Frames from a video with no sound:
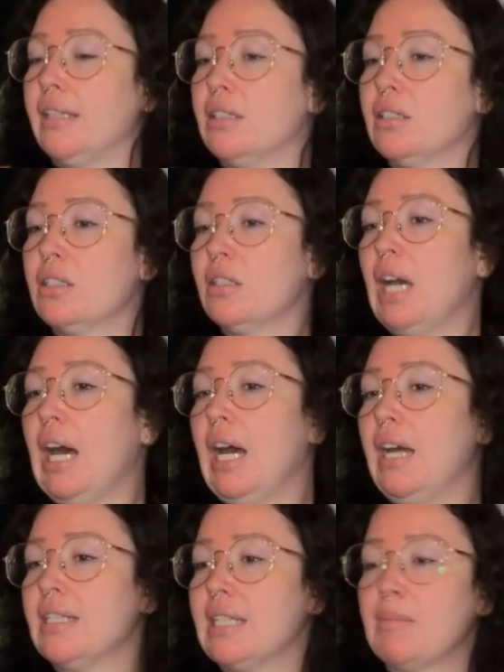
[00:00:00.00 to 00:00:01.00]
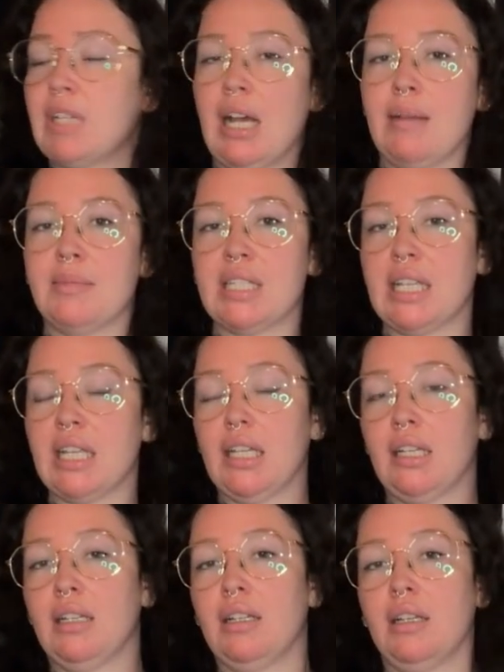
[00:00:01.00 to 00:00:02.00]
And sometimes
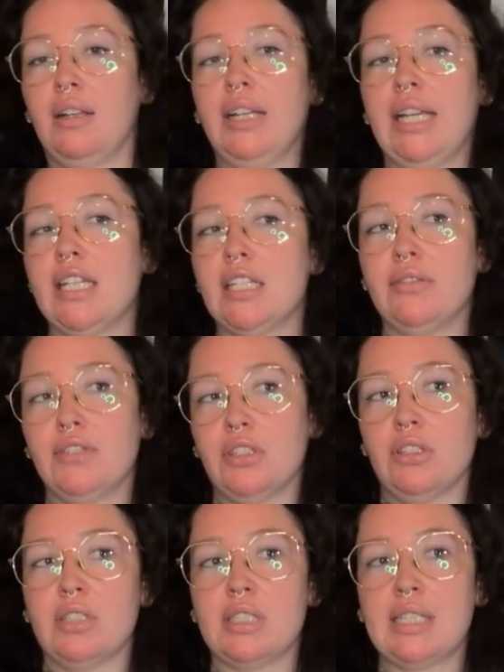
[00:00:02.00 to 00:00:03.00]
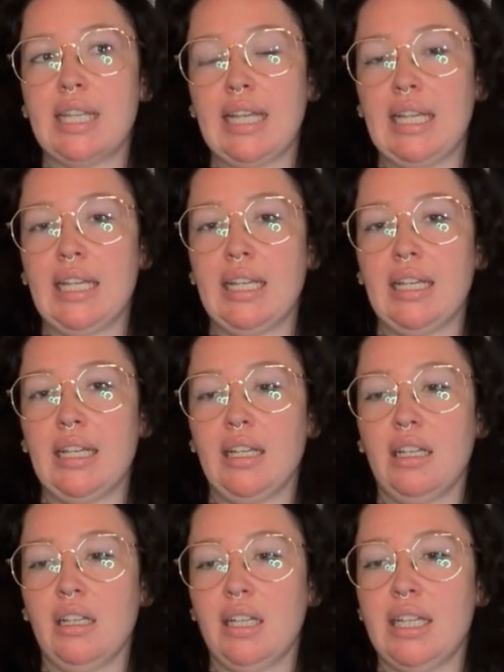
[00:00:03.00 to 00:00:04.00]
in interviews,
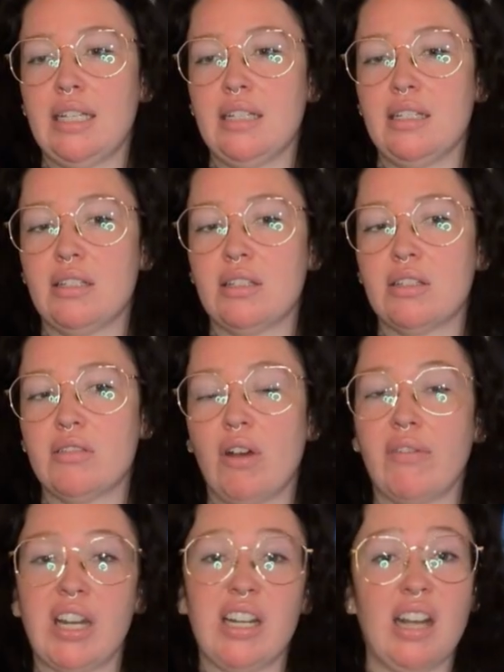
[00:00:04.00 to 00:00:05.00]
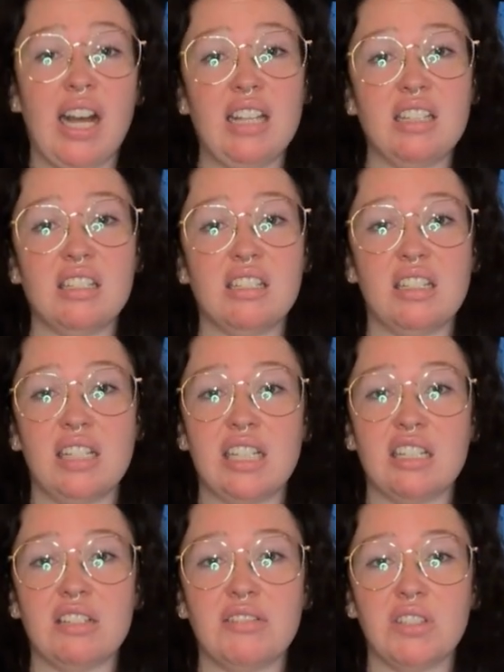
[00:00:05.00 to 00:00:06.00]
he is not very nice
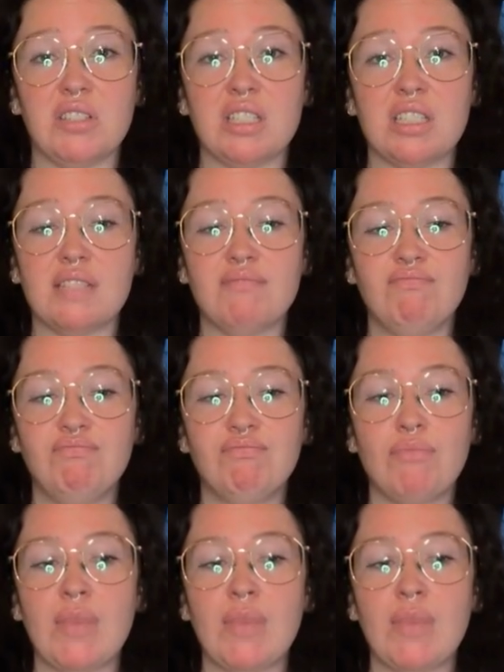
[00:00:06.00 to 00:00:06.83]
to the interviewers.